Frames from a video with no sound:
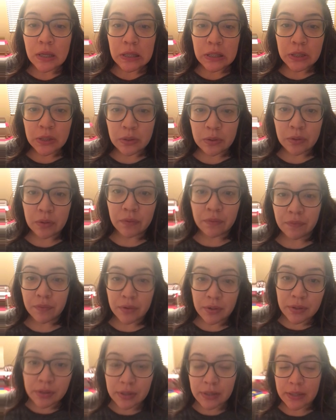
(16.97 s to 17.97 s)
So the
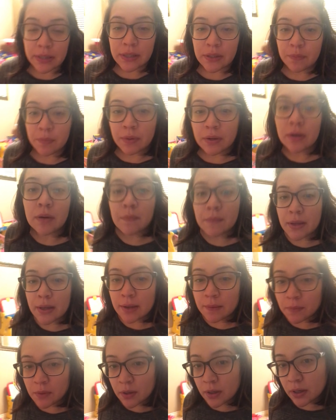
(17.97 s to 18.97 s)
first experiment
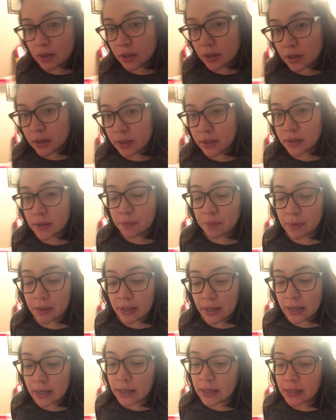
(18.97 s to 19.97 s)
I'm going to
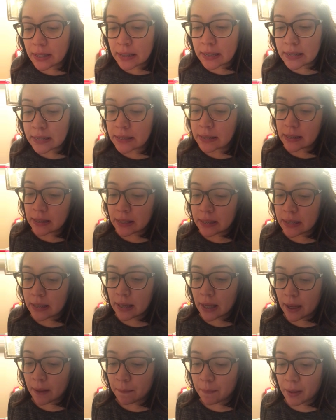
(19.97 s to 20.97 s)
explain is
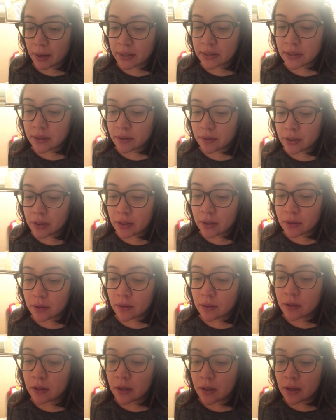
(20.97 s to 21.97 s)
the
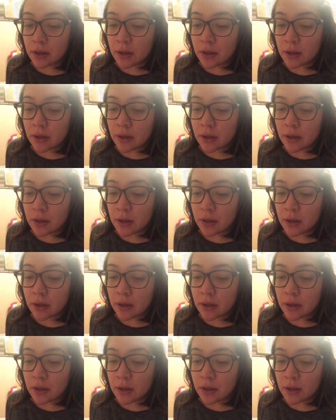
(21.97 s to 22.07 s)
bacterial